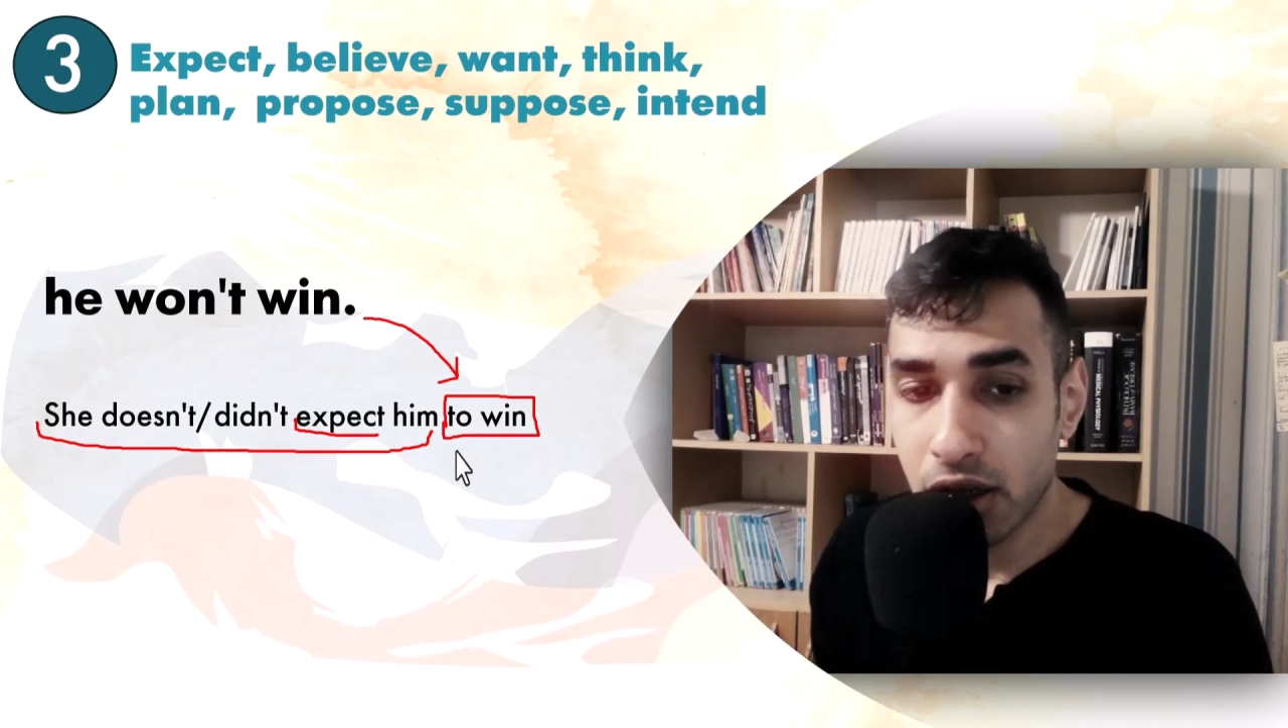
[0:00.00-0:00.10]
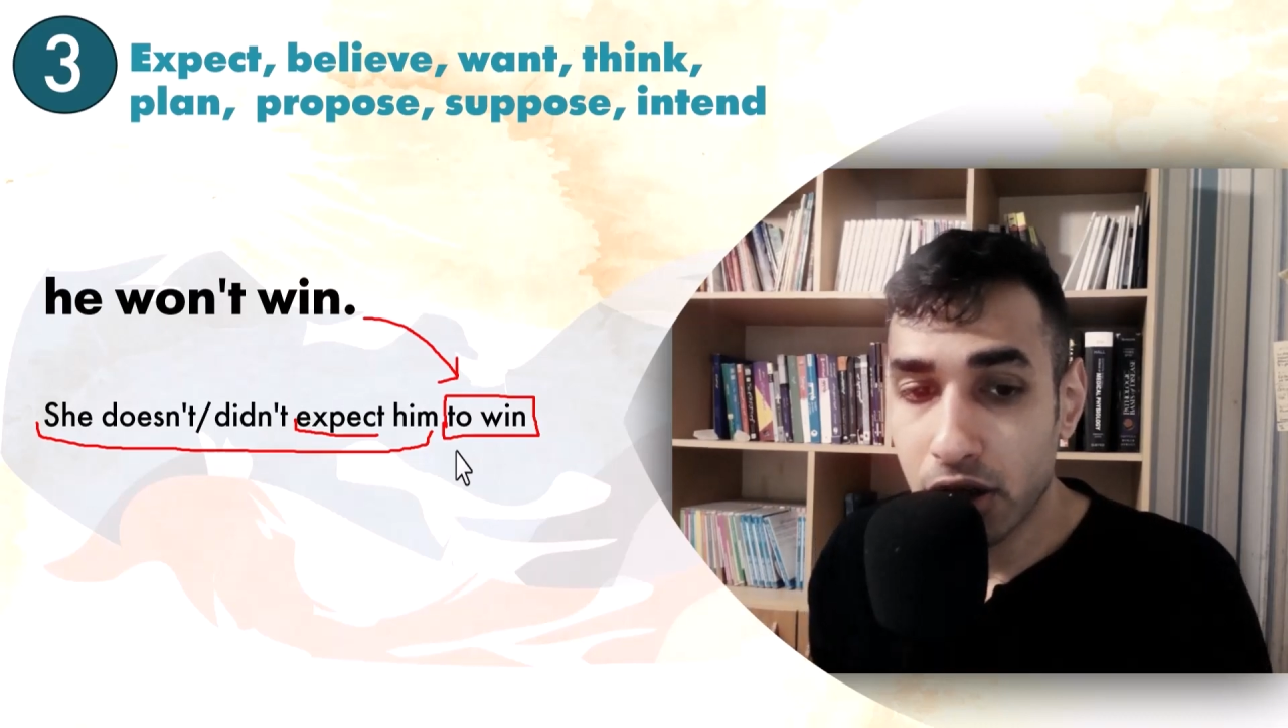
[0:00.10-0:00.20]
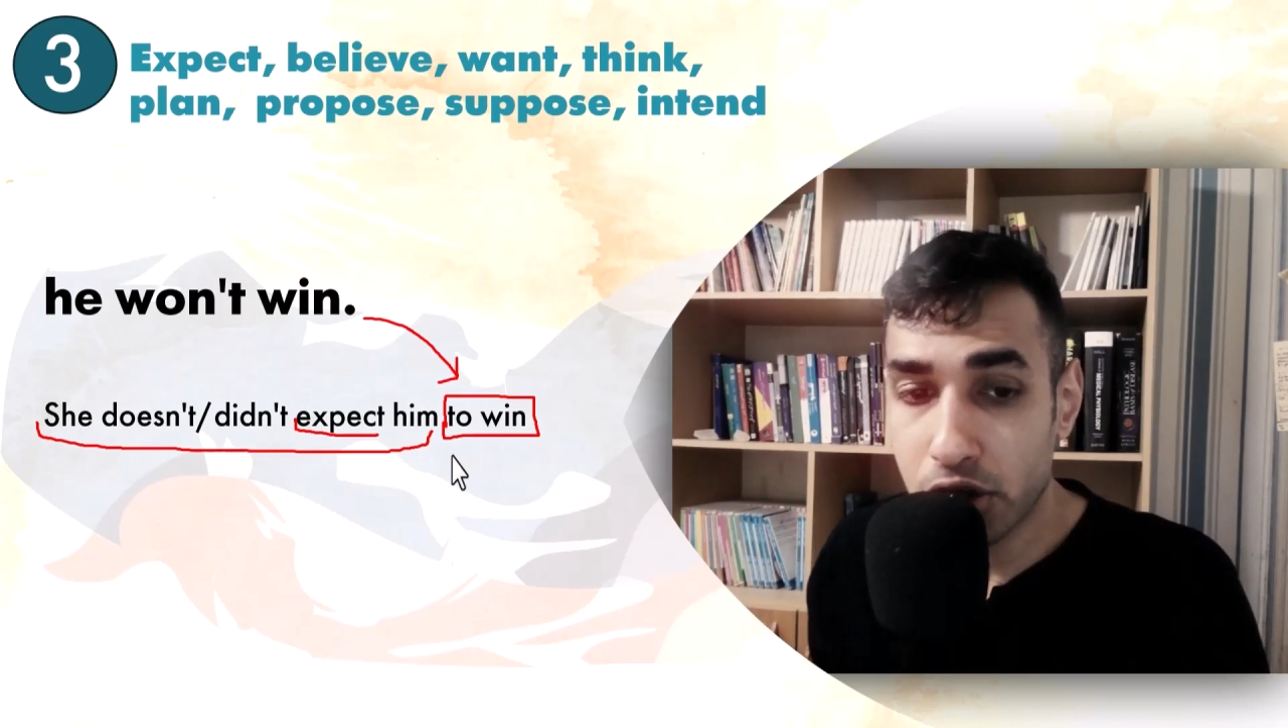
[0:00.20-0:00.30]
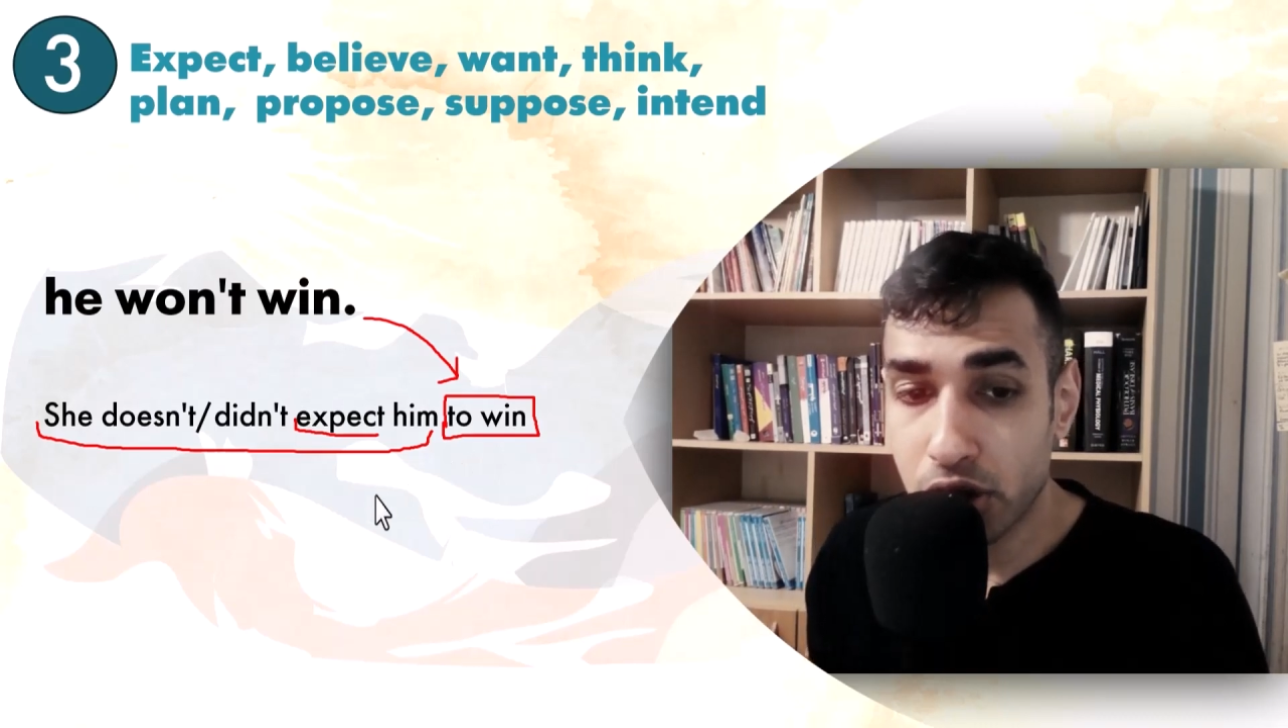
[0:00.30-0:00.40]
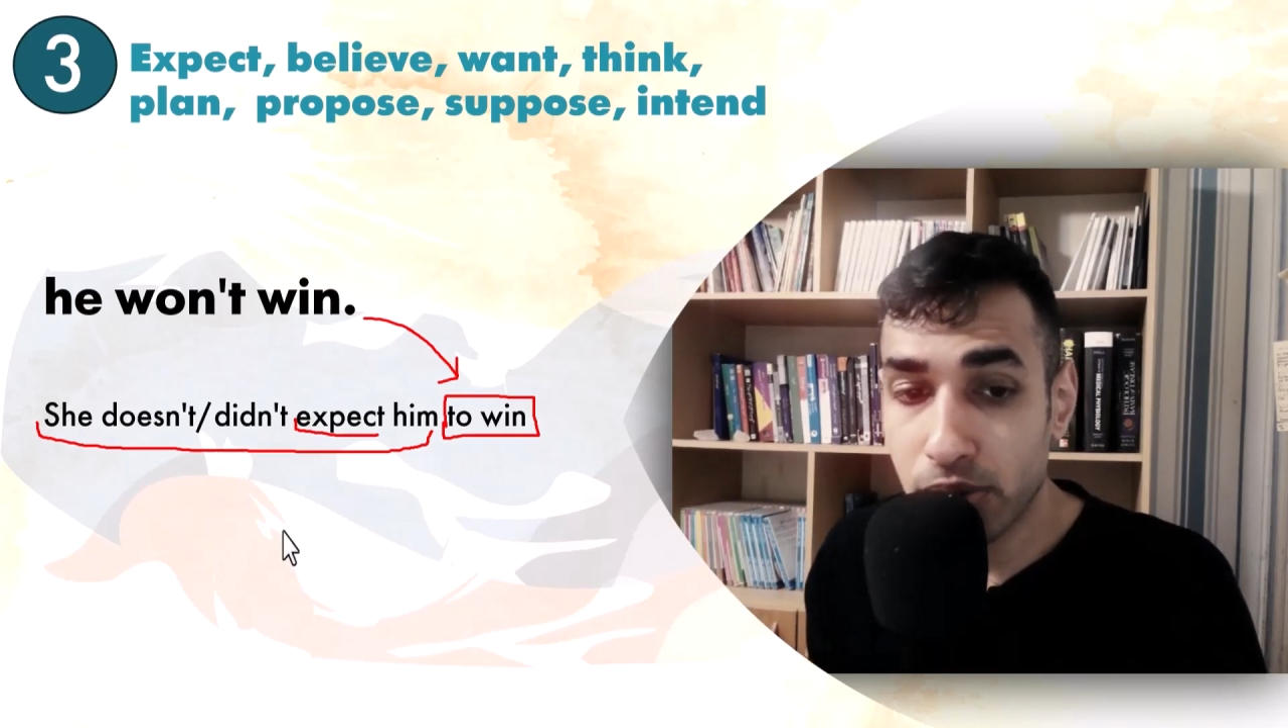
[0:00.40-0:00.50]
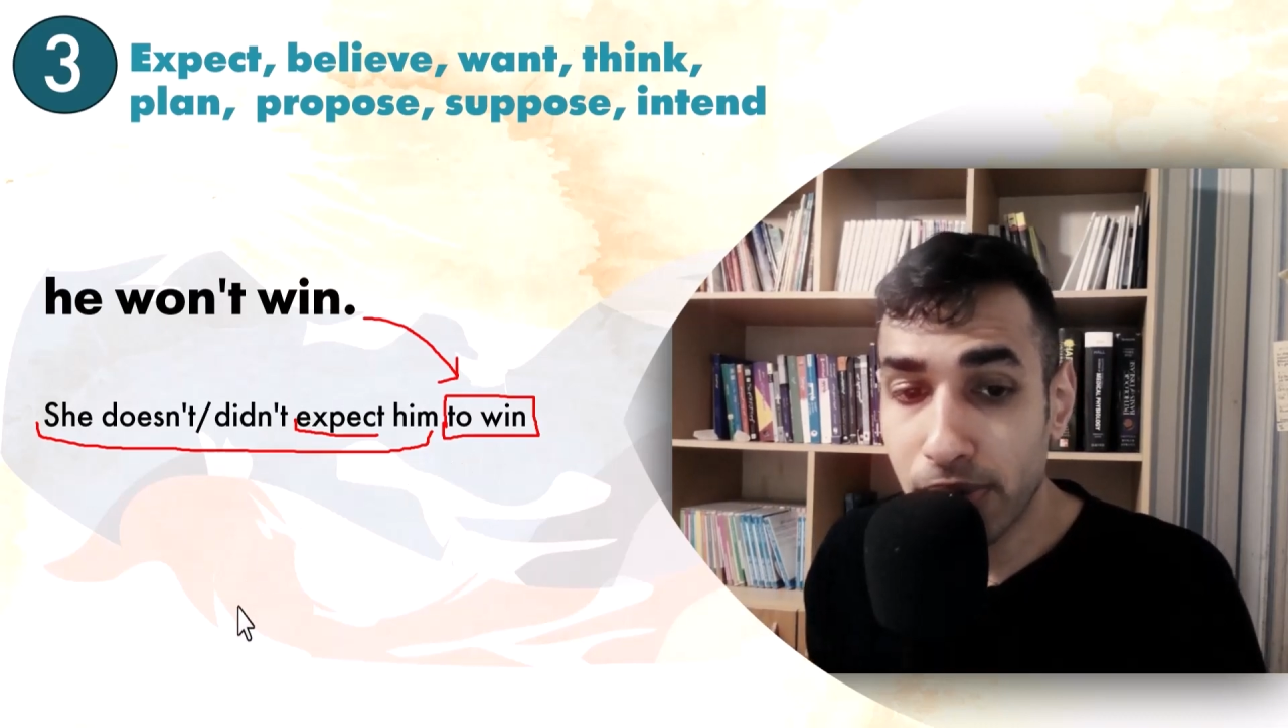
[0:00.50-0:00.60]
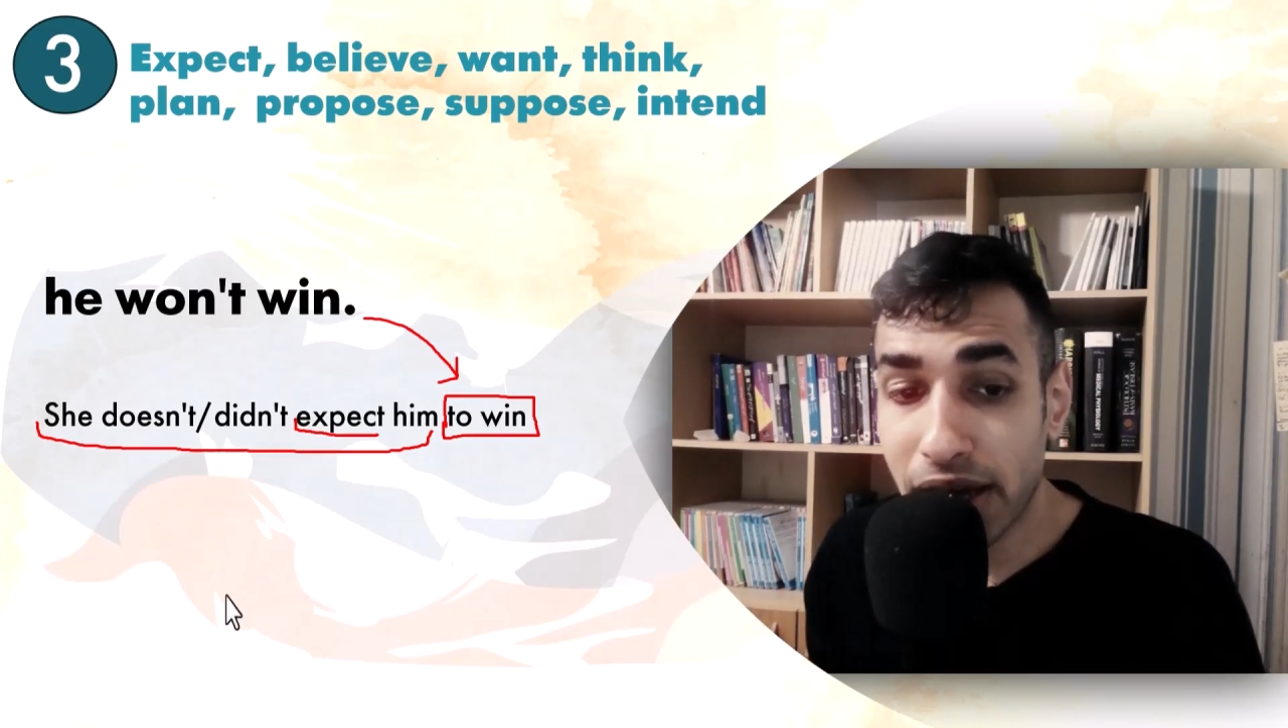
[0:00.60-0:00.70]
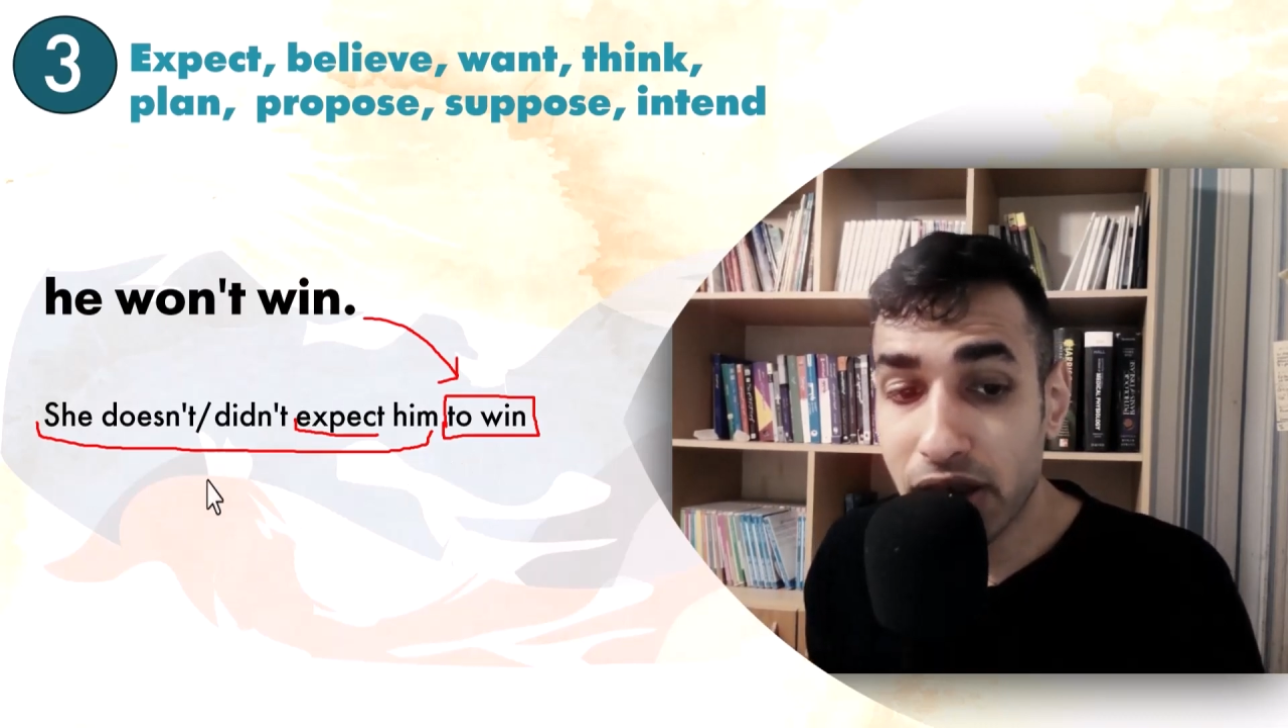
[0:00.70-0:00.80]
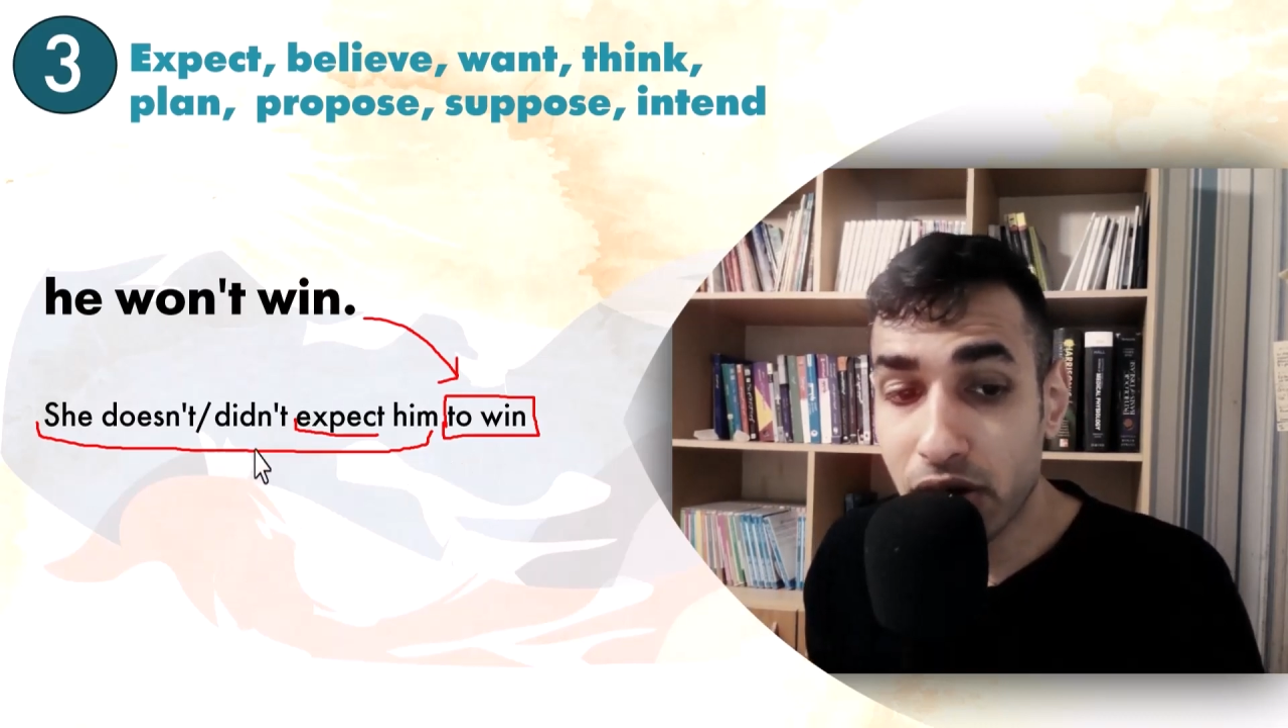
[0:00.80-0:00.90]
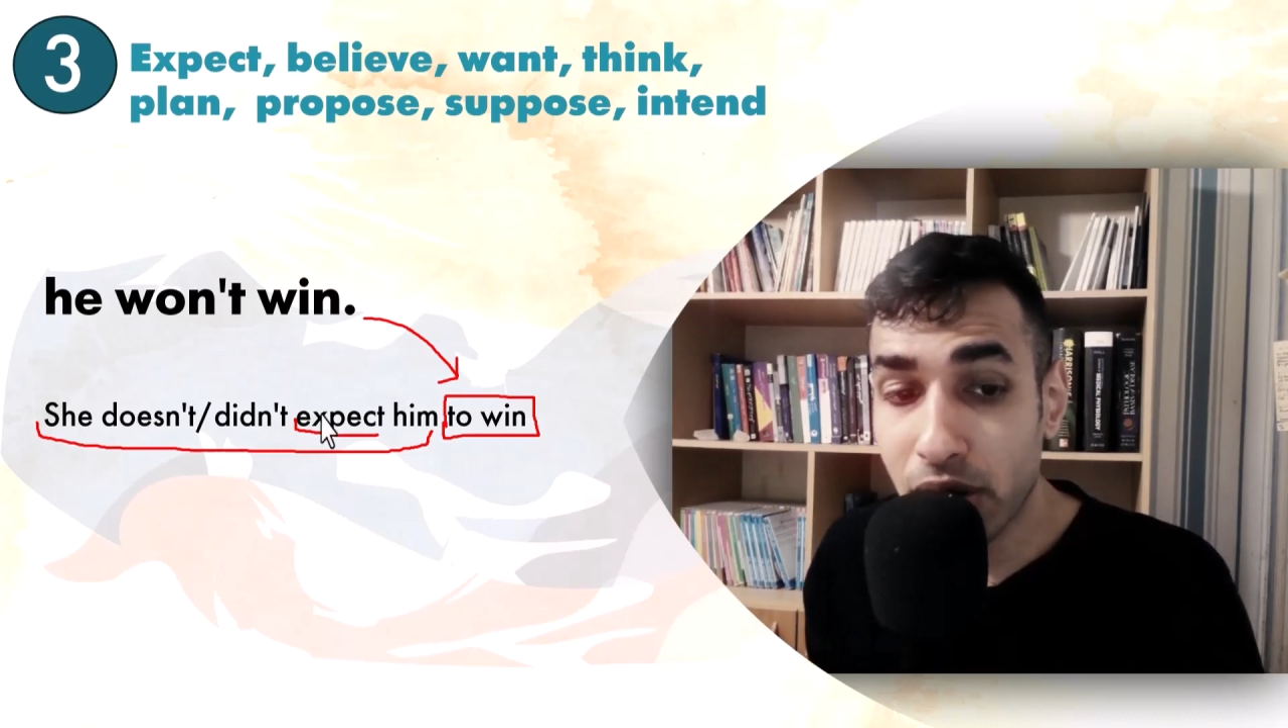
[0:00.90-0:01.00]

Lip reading: You should make the